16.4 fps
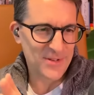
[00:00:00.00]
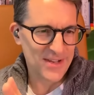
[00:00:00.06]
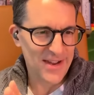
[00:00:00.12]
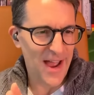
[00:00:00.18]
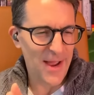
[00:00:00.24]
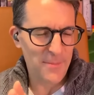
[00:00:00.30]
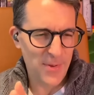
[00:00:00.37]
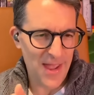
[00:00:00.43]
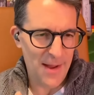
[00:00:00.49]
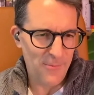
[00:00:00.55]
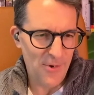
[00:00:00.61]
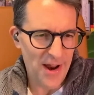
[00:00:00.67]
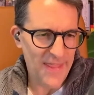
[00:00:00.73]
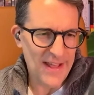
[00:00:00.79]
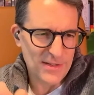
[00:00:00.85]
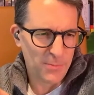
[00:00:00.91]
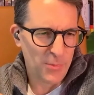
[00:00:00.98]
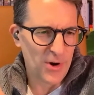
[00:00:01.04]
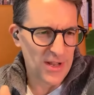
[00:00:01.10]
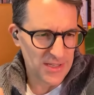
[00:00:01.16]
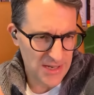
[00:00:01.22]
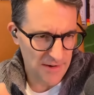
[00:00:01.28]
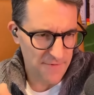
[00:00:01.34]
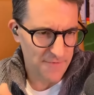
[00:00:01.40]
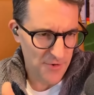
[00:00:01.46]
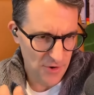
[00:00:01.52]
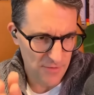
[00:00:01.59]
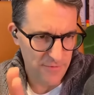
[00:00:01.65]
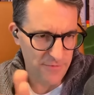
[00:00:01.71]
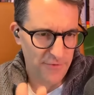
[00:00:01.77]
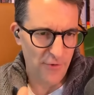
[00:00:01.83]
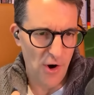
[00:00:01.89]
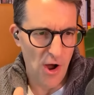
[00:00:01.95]
to 9 p.m., right? That's pretty
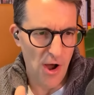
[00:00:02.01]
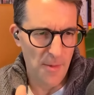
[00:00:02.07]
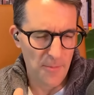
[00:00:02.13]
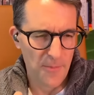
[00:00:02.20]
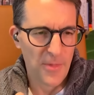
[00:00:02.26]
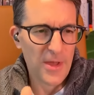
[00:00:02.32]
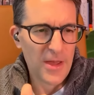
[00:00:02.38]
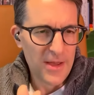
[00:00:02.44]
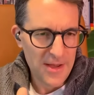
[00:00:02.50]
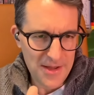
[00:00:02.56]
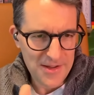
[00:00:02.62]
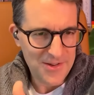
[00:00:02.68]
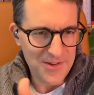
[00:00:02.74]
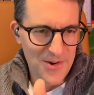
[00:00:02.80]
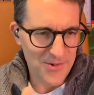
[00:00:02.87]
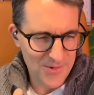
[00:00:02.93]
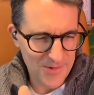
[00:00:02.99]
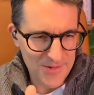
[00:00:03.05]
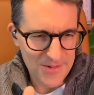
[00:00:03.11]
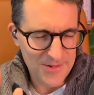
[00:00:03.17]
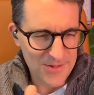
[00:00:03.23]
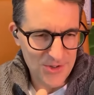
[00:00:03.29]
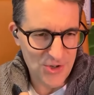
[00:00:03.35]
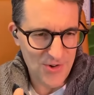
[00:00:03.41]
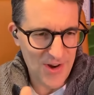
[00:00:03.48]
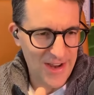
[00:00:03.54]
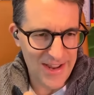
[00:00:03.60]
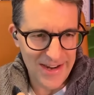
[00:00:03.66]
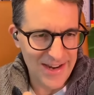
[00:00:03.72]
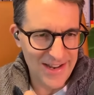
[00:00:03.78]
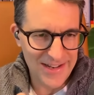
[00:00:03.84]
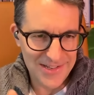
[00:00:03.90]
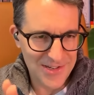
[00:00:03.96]
different from, you know,
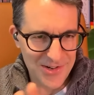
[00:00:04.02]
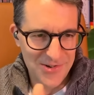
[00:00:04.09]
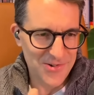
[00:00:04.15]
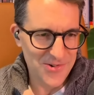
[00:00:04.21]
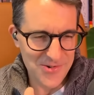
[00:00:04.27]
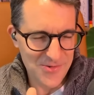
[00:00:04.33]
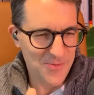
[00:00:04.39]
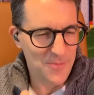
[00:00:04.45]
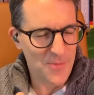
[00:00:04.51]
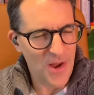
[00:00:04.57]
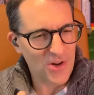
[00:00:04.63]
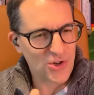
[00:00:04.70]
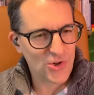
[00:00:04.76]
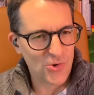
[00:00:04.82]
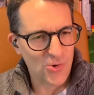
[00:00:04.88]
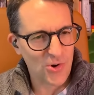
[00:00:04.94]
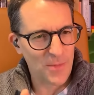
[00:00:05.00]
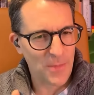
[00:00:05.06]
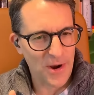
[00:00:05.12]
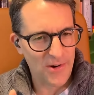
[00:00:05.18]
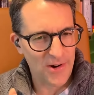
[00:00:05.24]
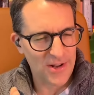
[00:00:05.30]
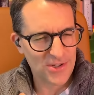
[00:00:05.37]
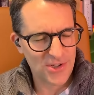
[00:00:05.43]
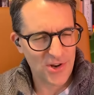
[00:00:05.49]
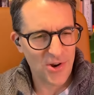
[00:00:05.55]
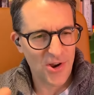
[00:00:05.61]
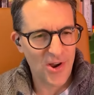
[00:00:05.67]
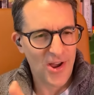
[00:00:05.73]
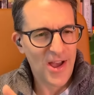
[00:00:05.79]
shrinking it to much shorter periods too.